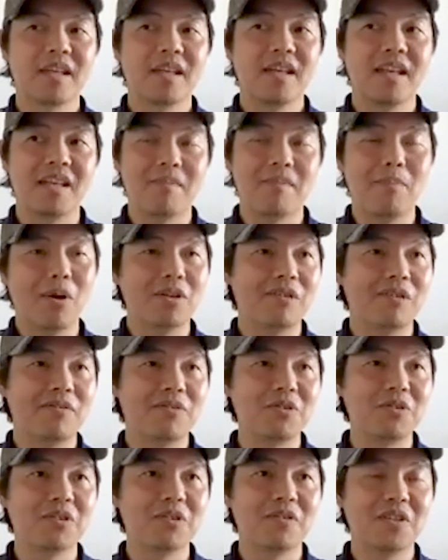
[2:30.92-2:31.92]
then bought a
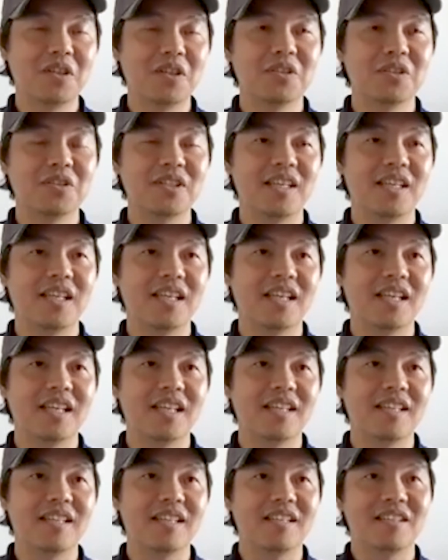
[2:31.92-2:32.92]
few of those
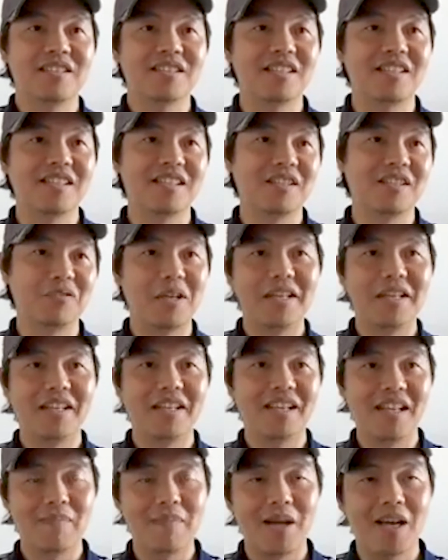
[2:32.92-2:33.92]
and then started
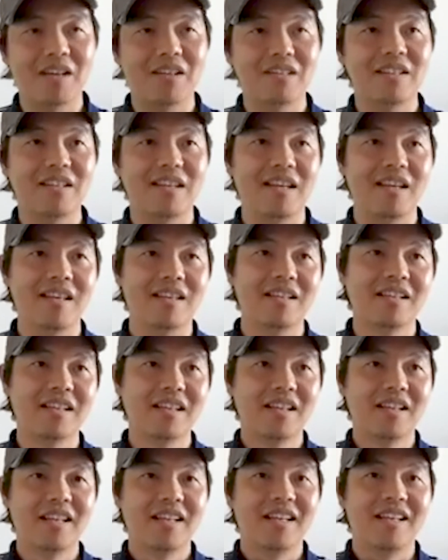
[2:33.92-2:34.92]
renting them out. And
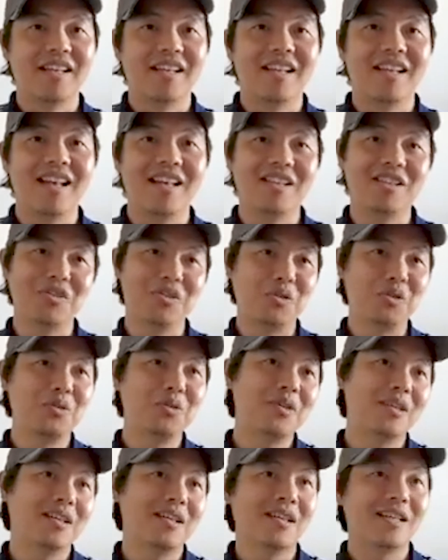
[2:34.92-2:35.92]
I had to
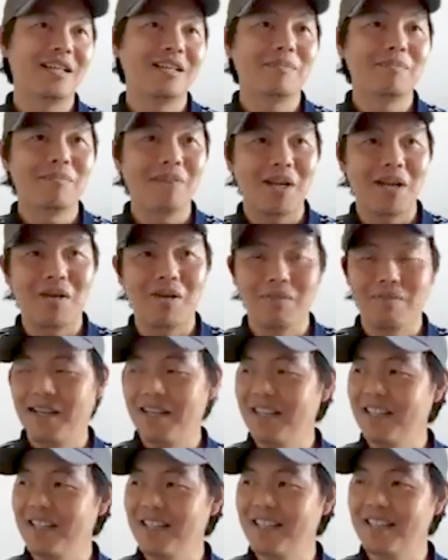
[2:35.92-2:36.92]
do my
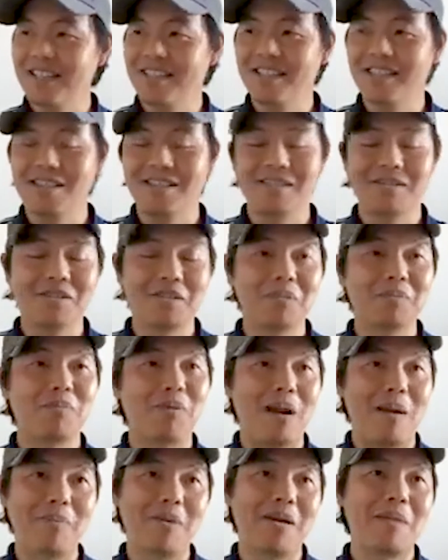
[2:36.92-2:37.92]
own
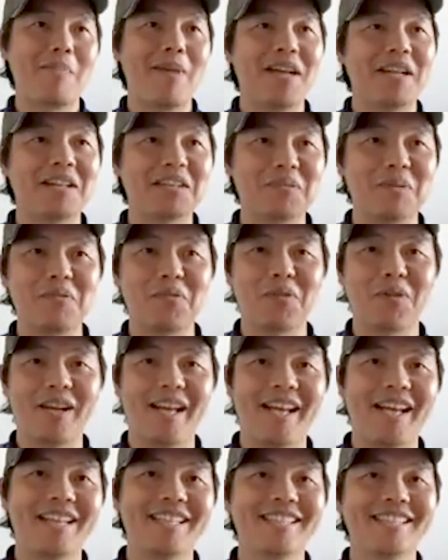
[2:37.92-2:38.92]
property management for
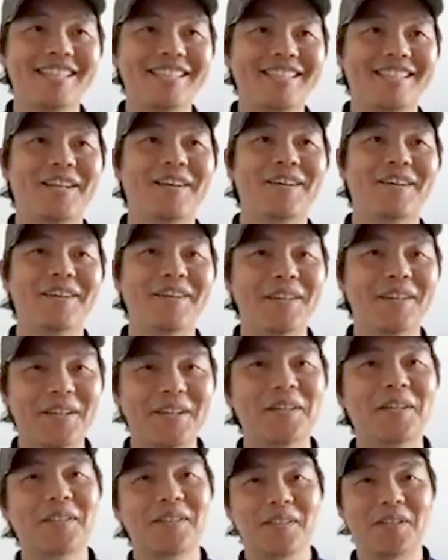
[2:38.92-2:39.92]
that. So
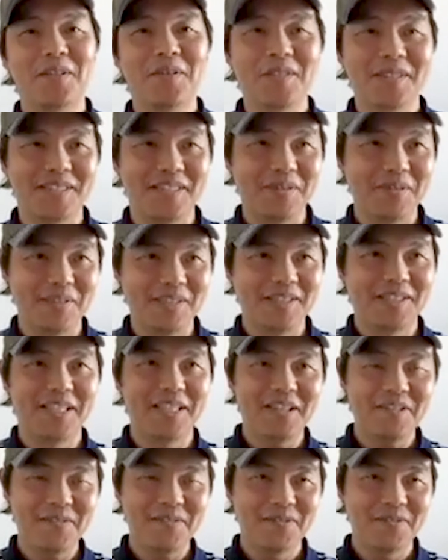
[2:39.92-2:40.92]
it was
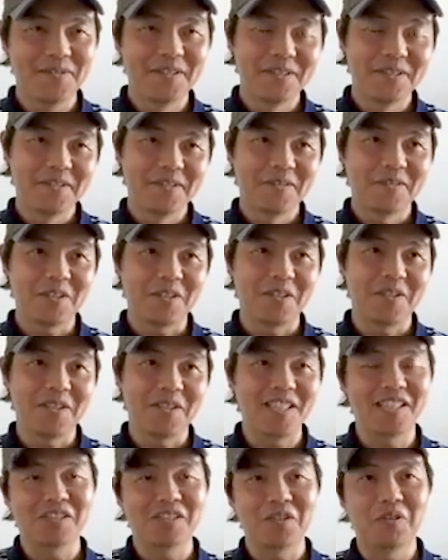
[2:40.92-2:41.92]
tough. So
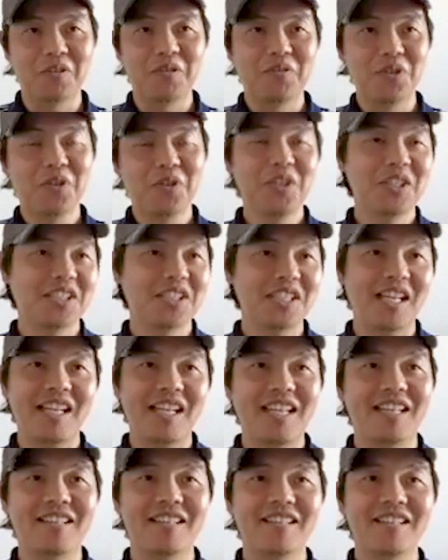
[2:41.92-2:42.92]
yeah, so a few years
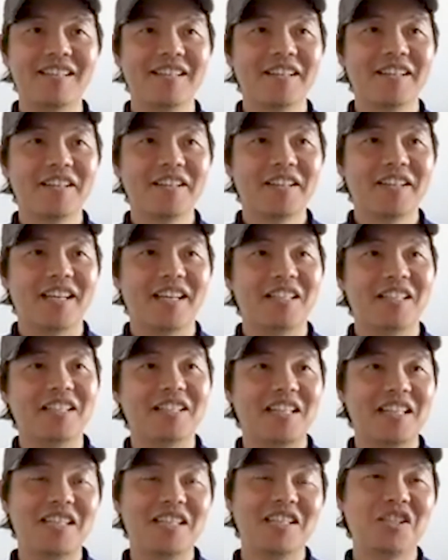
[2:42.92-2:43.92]
later, I
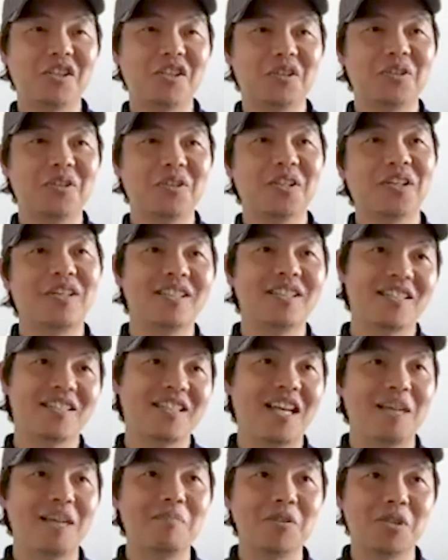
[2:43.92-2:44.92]
decided to, it's
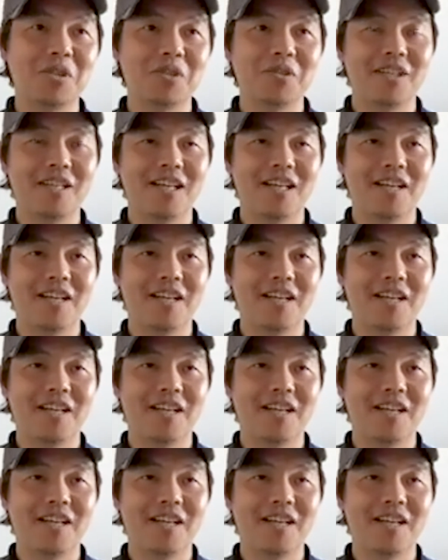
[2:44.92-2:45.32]
time to